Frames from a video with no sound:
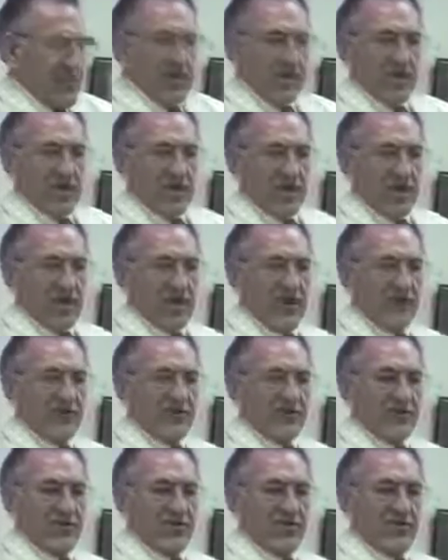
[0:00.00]
Sudden death,
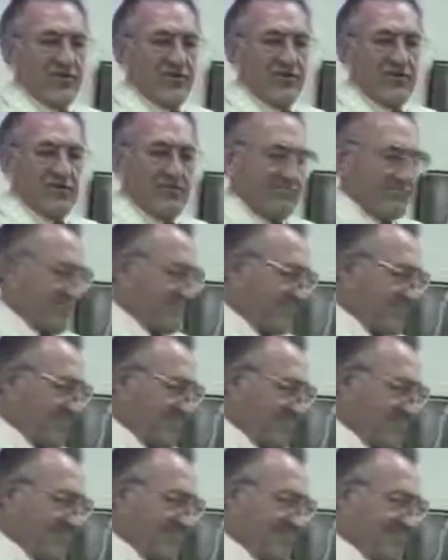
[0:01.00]
sudden glory.
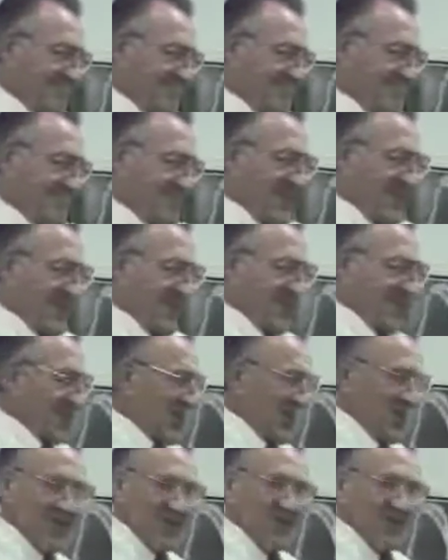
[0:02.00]
Sudden